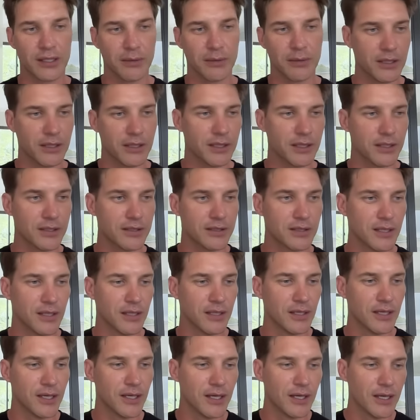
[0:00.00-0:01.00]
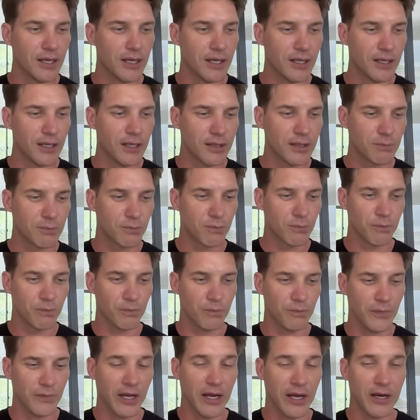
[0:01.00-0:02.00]
I mean, this this
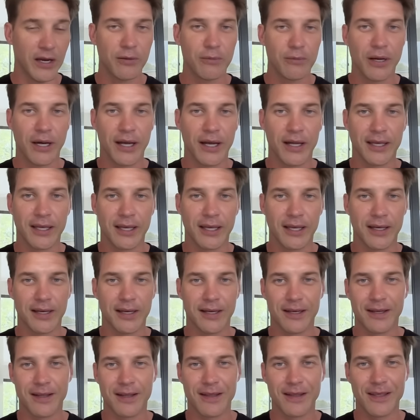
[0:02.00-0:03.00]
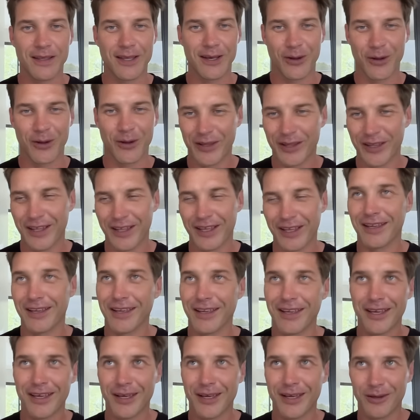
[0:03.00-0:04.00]
down bike, and you know,
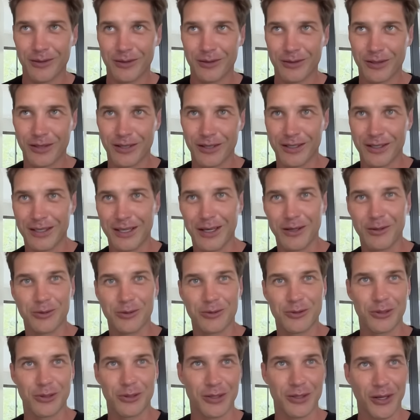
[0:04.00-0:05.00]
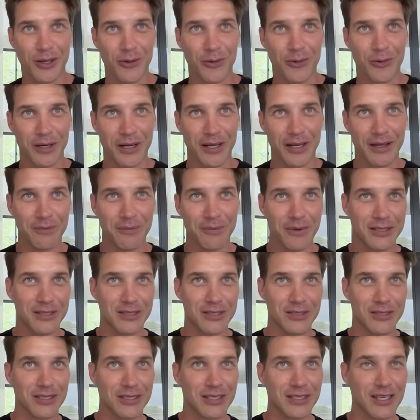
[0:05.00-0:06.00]
it was only a day or two ago when I
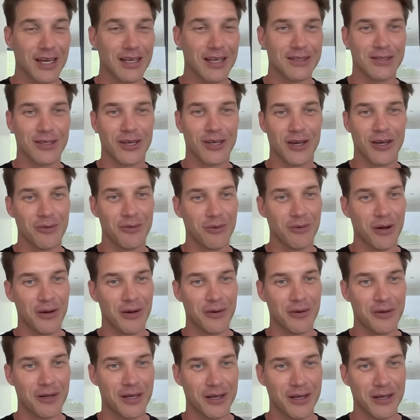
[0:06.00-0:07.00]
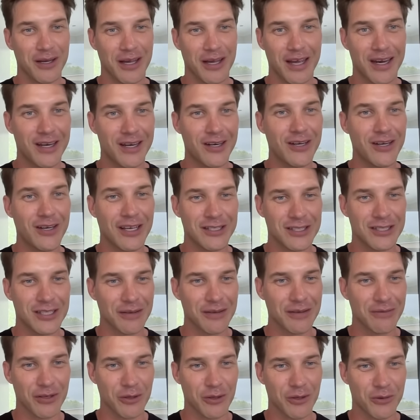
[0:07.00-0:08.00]
messaged the guys going, "Wow, uh, I didn't actually
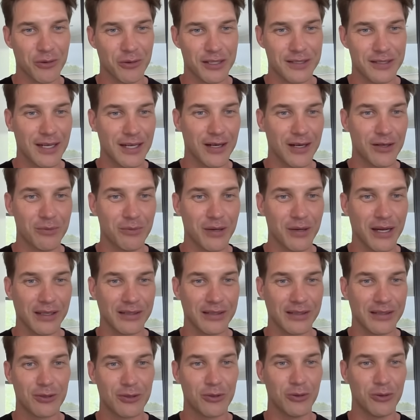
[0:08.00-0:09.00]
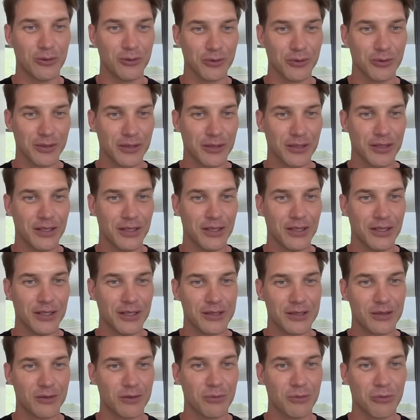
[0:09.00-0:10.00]
even know what this down bike's called."
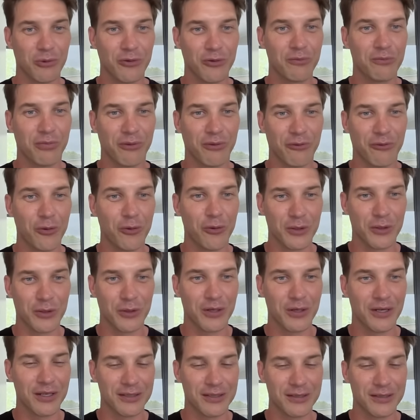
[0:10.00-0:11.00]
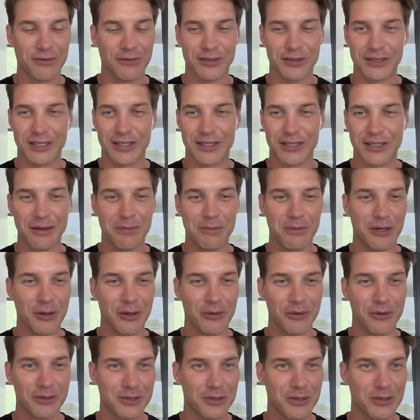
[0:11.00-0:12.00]
So we booked, before we do an interviews, can you let me know
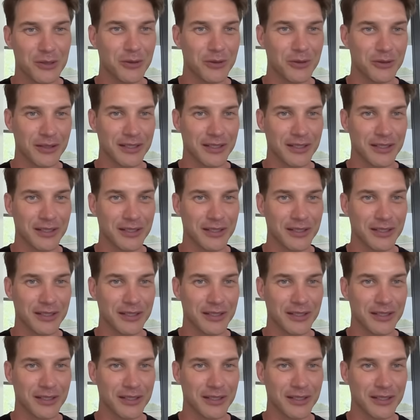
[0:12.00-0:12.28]
what it's called?